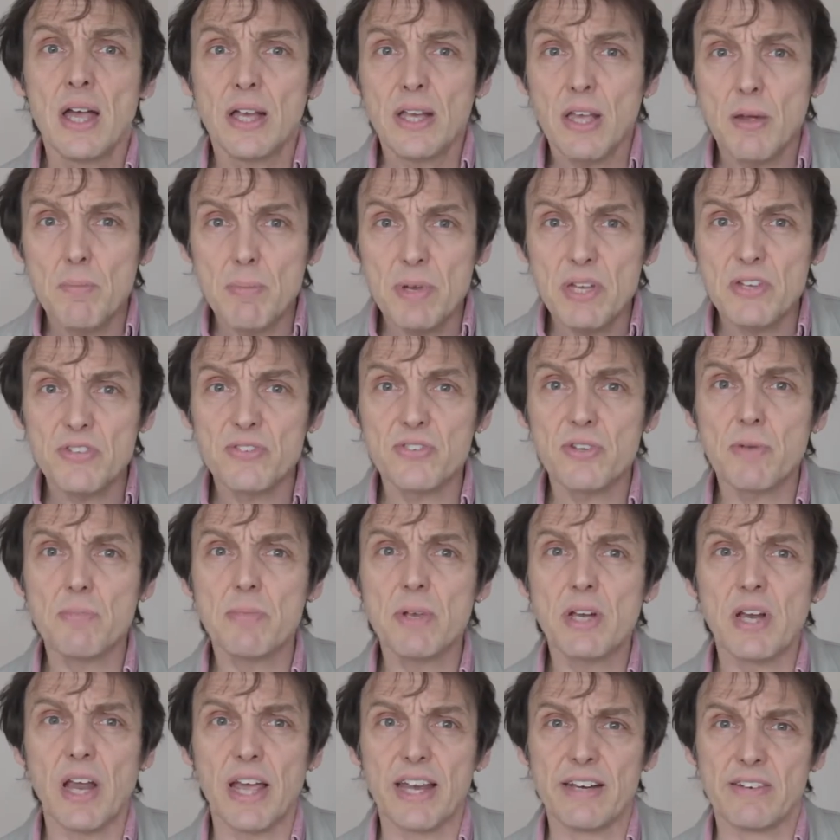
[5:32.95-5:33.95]
can be
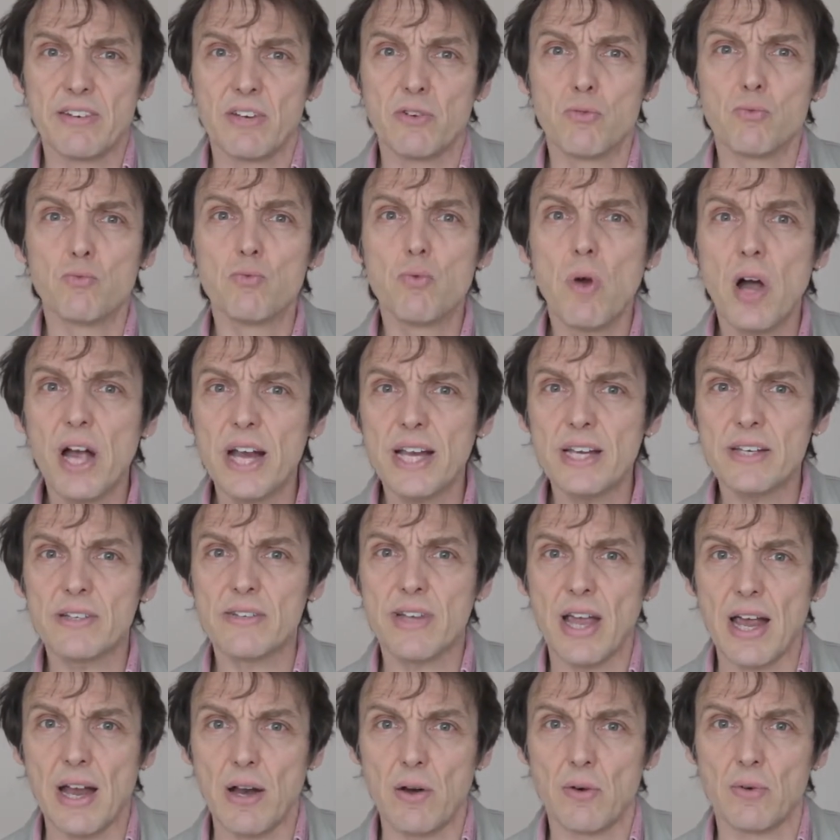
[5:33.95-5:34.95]
simulated right
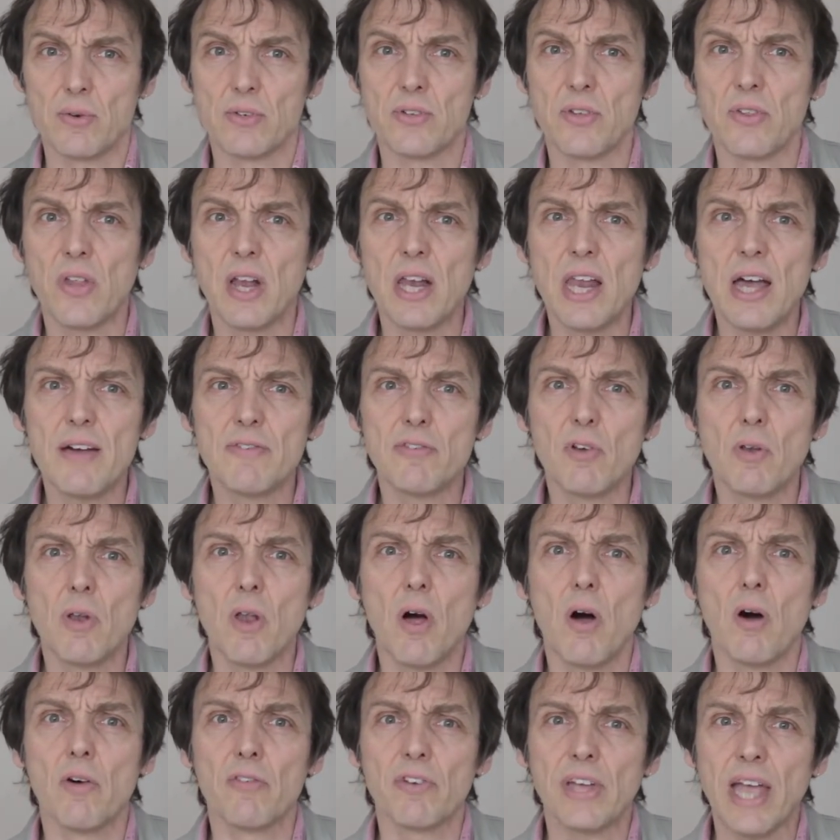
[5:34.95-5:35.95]
down to the
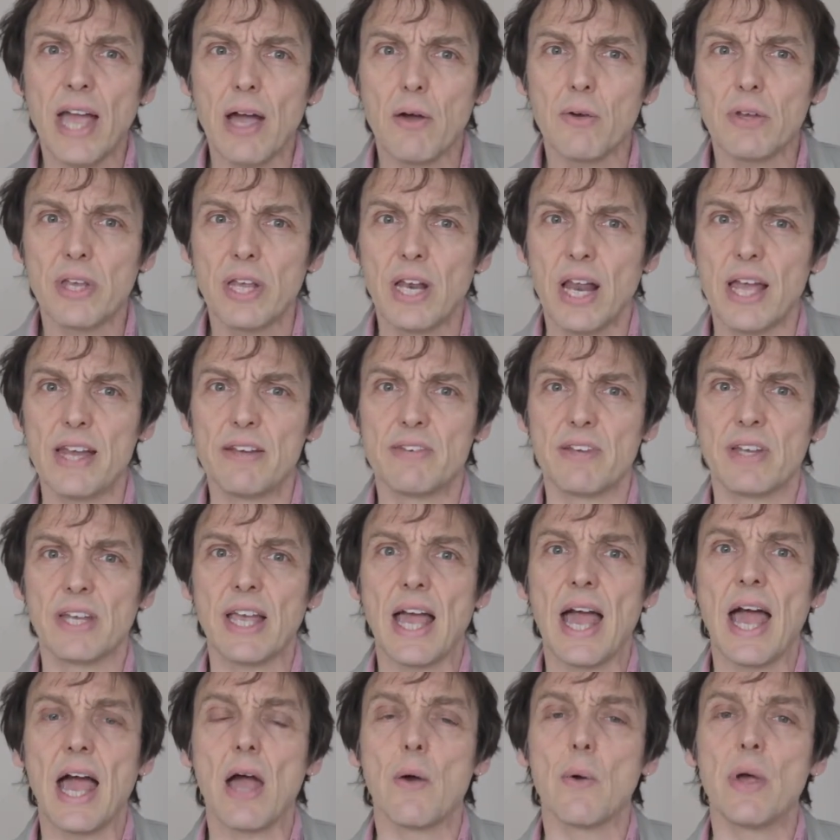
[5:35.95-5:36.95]
level of calculating
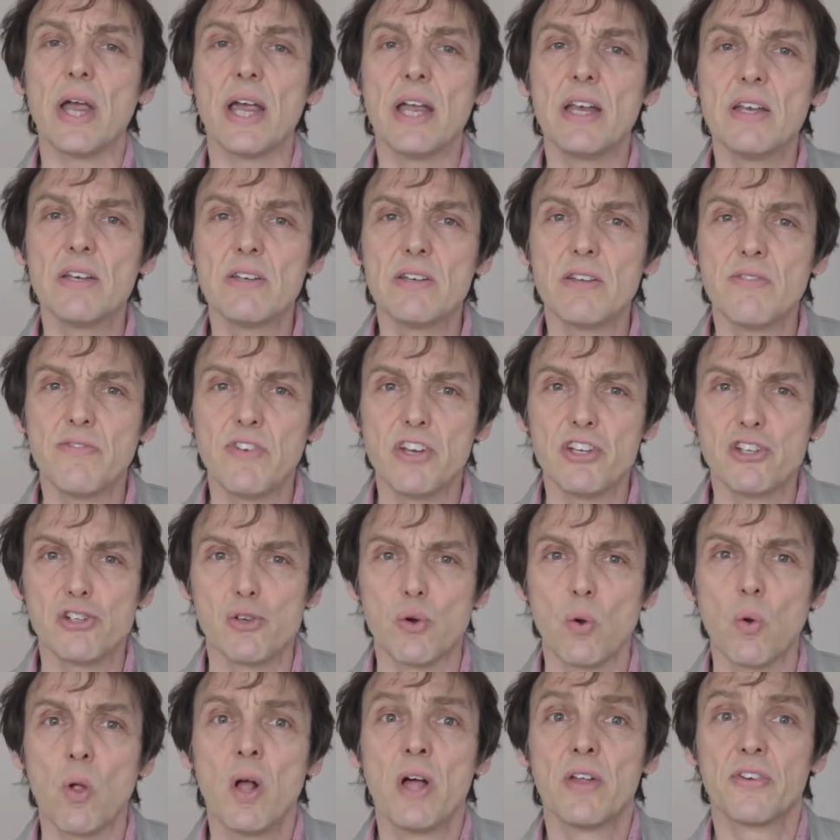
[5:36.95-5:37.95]
how
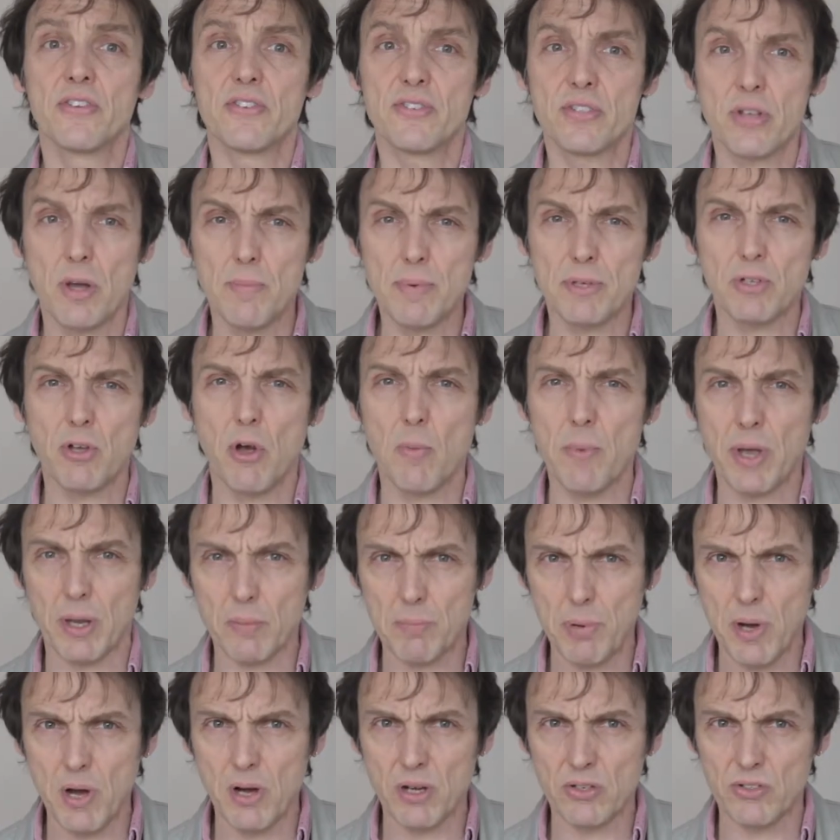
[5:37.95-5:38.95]
individual subatomic
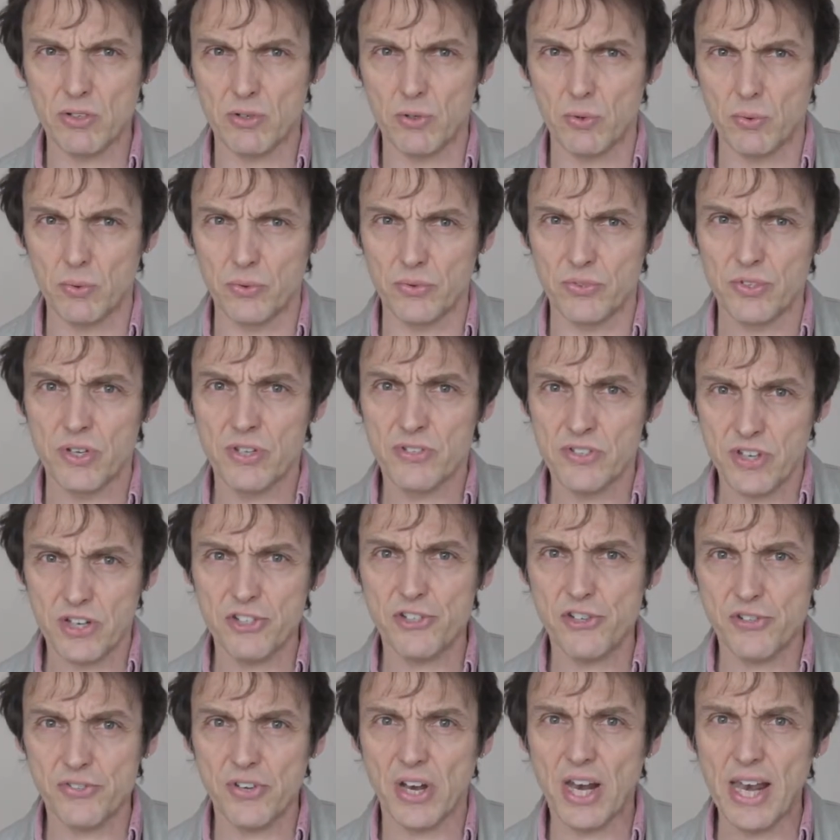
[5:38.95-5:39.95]
particles,
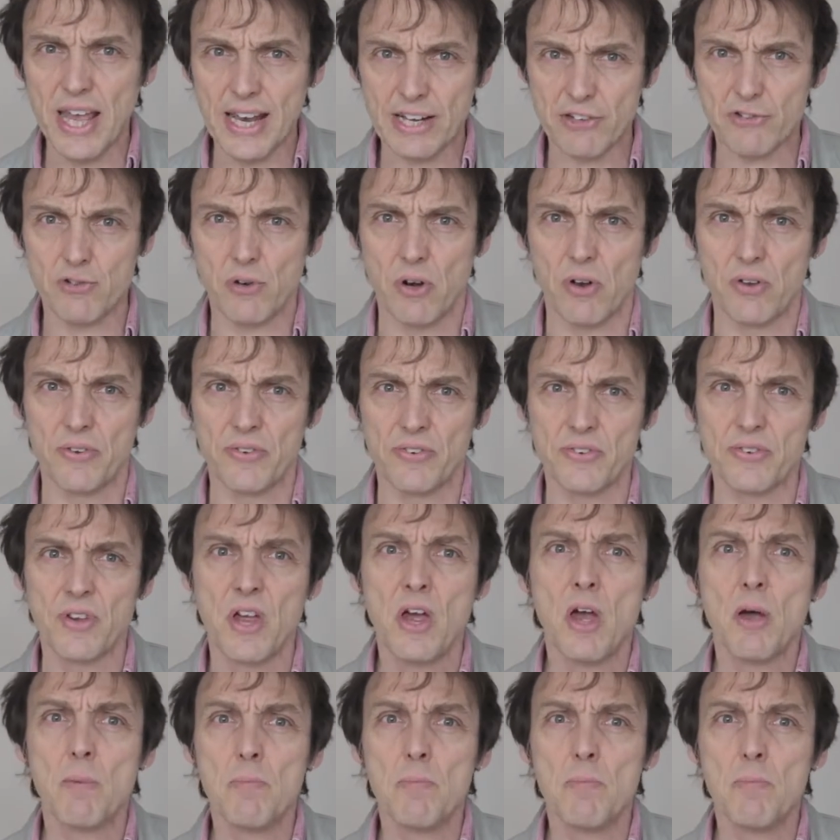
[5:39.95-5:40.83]
such as electrons,